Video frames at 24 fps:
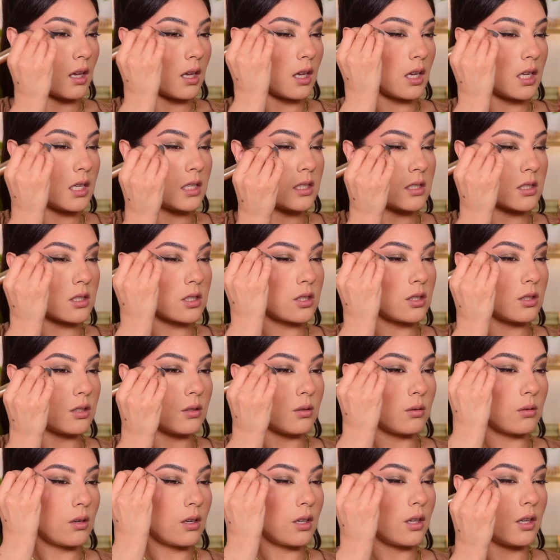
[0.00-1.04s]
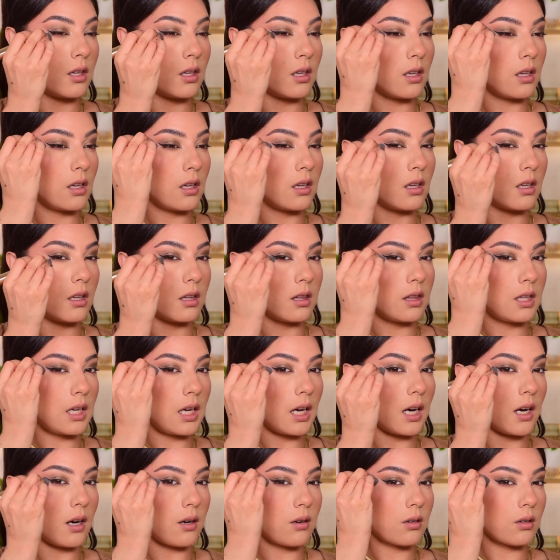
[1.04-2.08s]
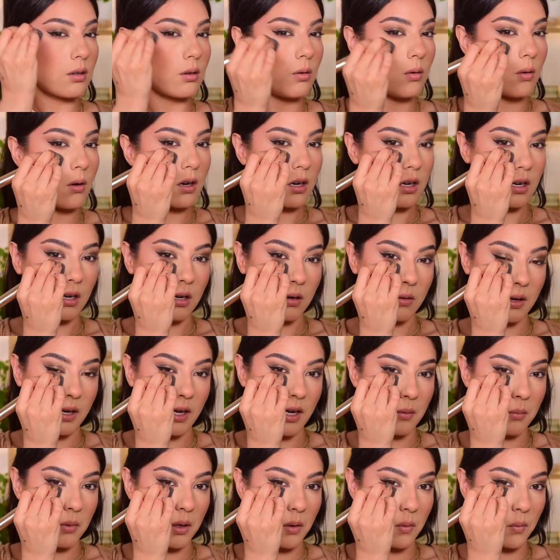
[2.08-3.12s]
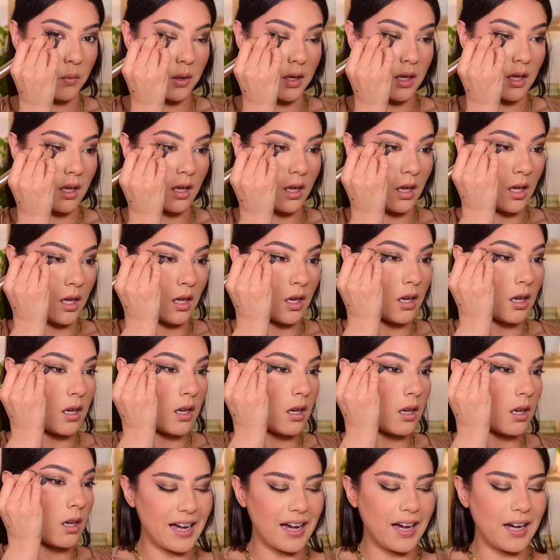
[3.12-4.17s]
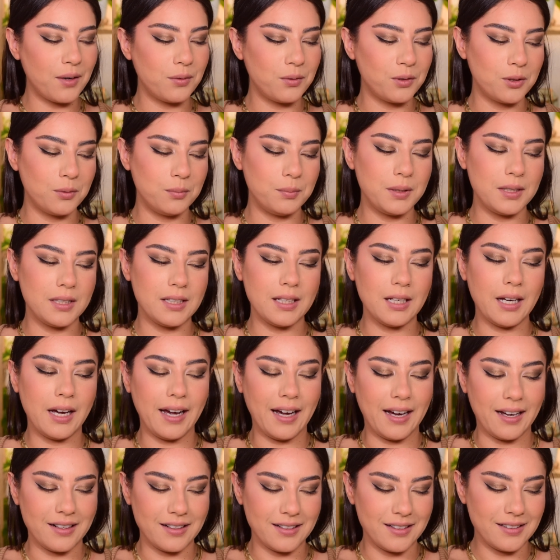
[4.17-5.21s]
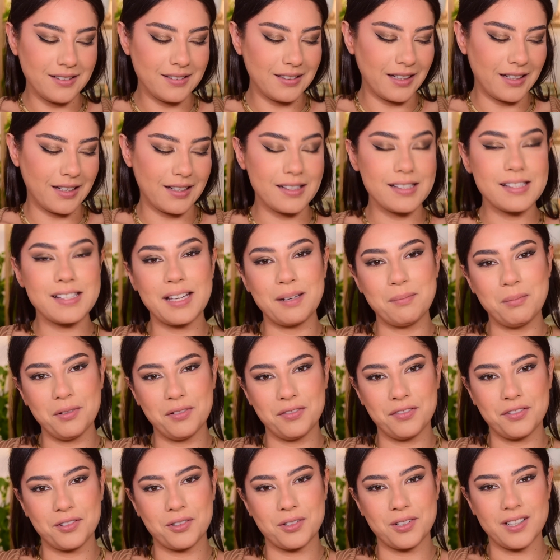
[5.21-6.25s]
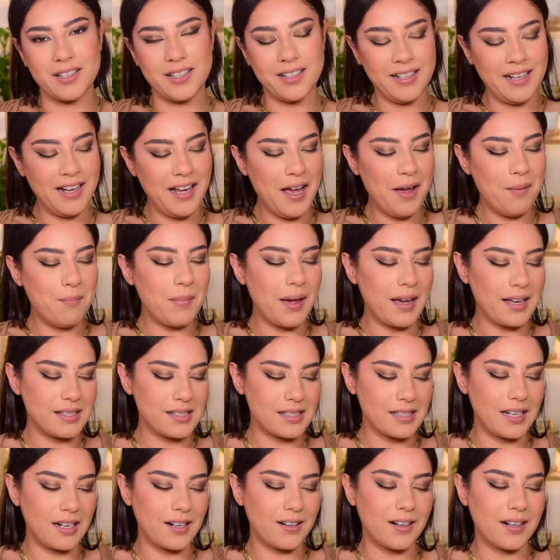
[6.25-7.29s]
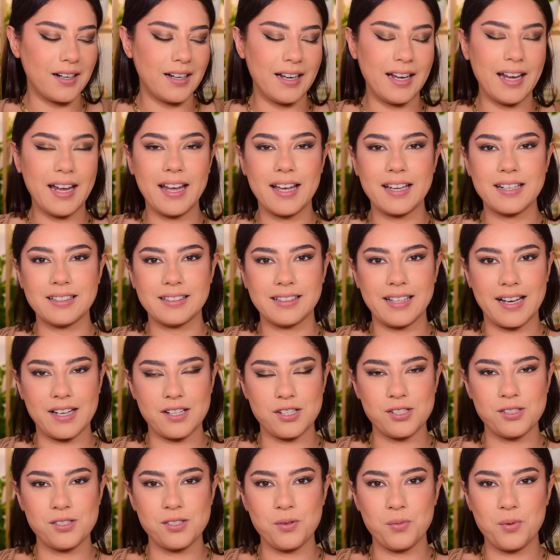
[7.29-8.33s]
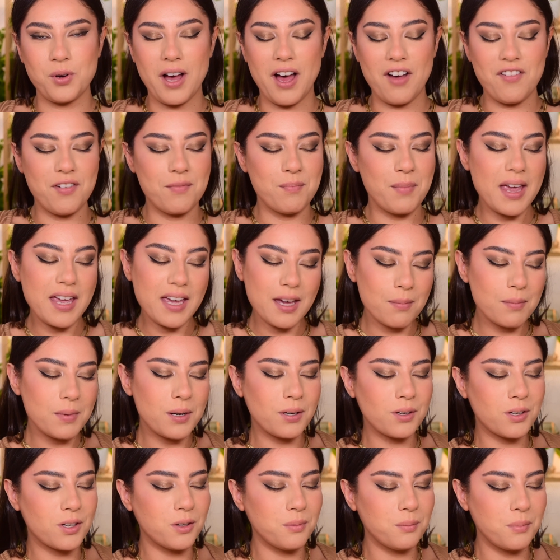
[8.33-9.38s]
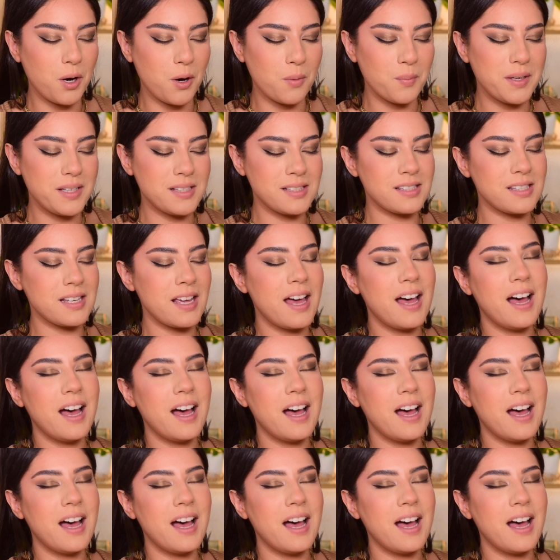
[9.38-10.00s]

into the outer corner where I have my wing. I will be adding, like I said before, mascara and lashes, so we'll have a Makeup Miracle moment.